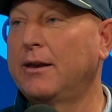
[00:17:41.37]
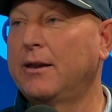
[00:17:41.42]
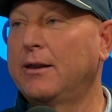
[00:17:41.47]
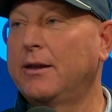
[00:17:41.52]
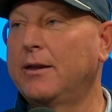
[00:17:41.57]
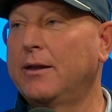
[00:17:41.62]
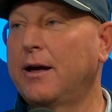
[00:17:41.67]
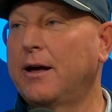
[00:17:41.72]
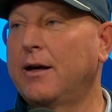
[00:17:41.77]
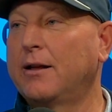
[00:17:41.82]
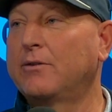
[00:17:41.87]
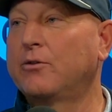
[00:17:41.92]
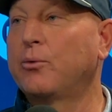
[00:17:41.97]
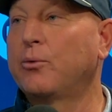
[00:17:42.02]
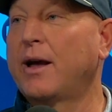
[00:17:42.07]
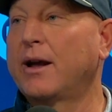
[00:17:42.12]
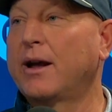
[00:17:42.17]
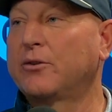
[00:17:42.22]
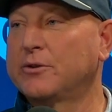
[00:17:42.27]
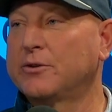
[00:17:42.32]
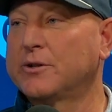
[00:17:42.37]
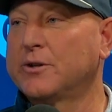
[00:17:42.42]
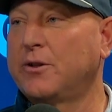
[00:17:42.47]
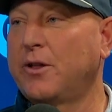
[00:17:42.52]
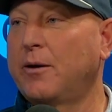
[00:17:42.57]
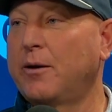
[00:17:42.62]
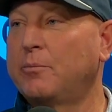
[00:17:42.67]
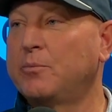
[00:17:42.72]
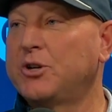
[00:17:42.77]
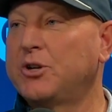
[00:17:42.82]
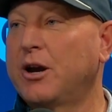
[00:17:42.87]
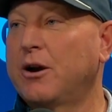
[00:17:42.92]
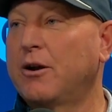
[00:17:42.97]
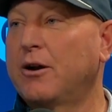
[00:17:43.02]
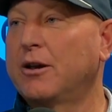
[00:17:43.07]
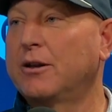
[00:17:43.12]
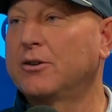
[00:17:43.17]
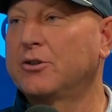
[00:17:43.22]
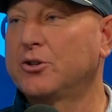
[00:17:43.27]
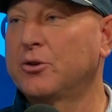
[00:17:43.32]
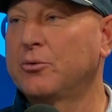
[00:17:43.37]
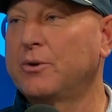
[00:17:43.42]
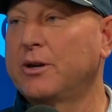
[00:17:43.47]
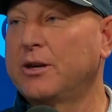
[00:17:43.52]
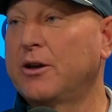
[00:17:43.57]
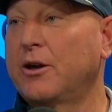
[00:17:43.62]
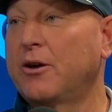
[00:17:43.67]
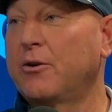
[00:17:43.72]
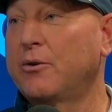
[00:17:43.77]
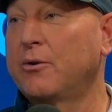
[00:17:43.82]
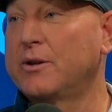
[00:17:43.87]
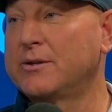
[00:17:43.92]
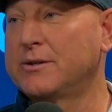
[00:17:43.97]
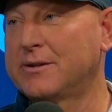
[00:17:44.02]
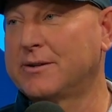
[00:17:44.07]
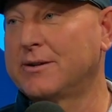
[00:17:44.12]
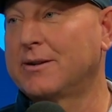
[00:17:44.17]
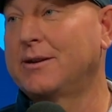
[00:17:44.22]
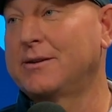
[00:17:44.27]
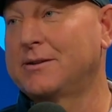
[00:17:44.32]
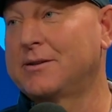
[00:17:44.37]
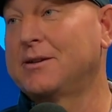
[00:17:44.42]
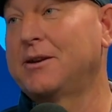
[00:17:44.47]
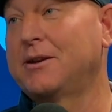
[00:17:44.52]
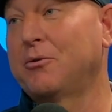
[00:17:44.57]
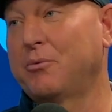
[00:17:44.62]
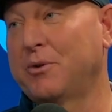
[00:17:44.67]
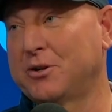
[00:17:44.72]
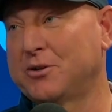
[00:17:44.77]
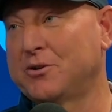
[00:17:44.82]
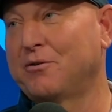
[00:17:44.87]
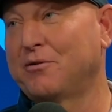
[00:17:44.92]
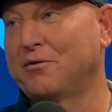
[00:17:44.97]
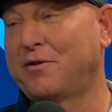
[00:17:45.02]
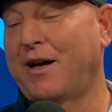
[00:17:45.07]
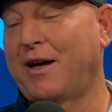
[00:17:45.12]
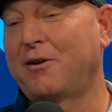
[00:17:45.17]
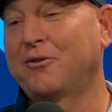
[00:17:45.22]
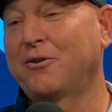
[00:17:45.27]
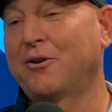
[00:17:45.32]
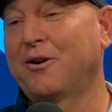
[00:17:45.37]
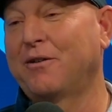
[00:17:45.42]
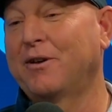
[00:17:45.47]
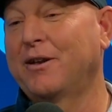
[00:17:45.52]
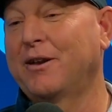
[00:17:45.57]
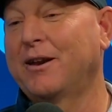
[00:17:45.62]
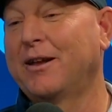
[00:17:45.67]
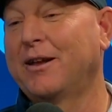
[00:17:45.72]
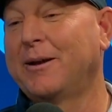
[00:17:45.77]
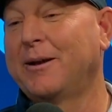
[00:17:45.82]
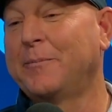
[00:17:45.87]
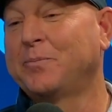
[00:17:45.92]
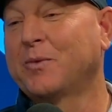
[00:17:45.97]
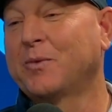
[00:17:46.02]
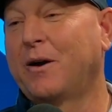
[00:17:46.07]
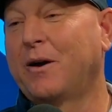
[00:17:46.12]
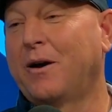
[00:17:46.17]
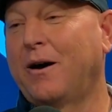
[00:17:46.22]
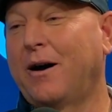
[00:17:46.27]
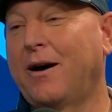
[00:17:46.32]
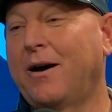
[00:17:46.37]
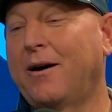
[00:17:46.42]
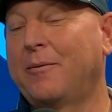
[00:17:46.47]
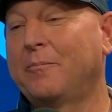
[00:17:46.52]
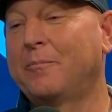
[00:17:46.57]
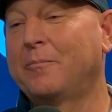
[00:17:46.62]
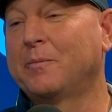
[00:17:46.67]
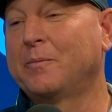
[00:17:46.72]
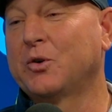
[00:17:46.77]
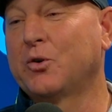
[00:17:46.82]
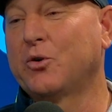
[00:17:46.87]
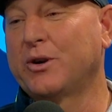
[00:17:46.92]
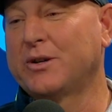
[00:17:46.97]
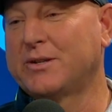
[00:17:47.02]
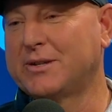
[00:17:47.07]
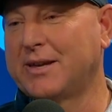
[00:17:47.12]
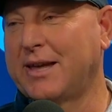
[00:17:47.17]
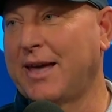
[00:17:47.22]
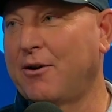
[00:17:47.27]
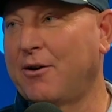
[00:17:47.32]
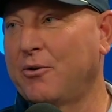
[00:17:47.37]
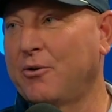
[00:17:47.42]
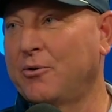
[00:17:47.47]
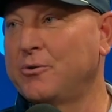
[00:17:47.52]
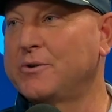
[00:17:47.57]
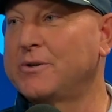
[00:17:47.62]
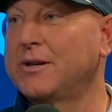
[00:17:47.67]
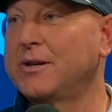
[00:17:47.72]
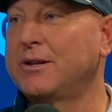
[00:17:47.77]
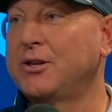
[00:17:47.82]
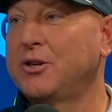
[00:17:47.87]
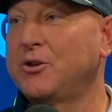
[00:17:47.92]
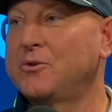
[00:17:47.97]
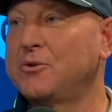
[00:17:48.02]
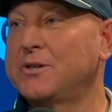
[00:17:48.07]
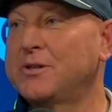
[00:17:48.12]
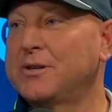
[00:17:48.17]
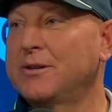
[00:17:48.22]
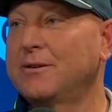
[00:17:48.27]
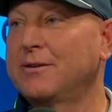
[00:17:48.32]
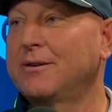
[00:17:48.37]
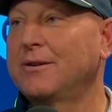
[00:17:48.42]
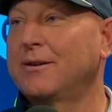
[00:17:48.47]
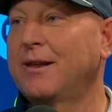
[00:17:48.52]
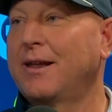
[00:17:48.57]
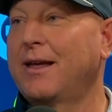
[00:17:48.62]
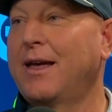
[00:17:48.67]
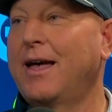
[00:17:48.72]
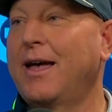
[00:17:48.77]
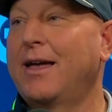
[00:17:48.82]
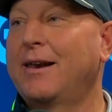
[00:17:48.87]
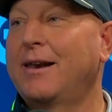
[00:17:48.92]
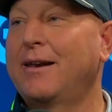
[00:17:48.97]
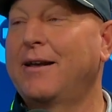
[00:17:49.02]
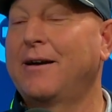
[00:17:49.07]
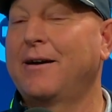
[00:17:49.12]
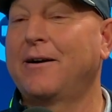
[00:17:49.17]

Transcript: the Directors Club. Jarrett Chirico is the original founder of it. Chris Gale, who's in Houston at